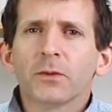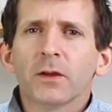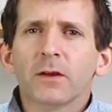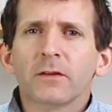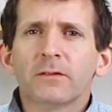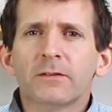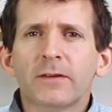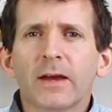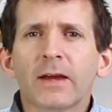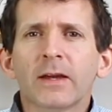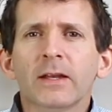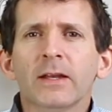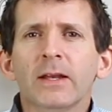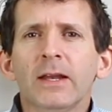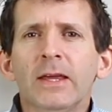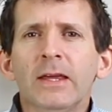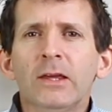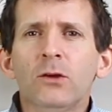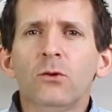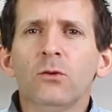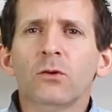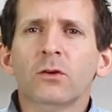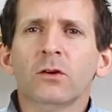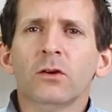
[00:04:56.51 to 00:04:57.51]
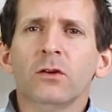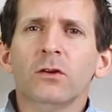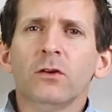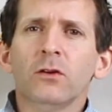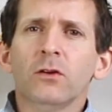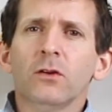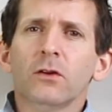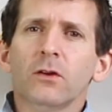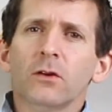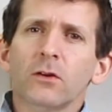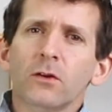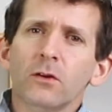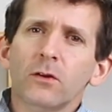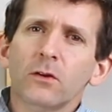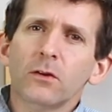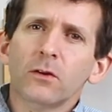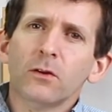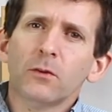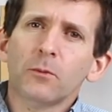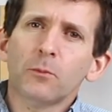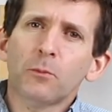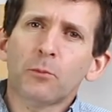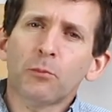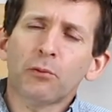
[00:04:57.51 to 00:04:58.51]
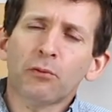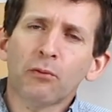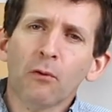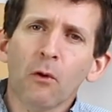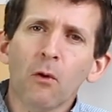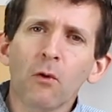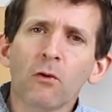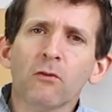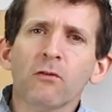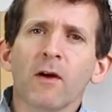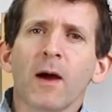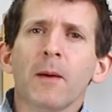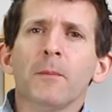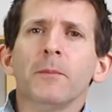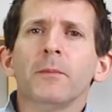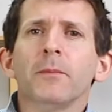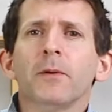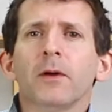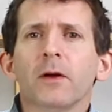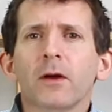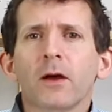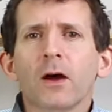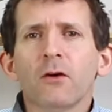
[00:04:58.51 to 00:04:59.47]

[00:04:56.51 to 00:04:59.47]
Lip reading: Secondly, you can program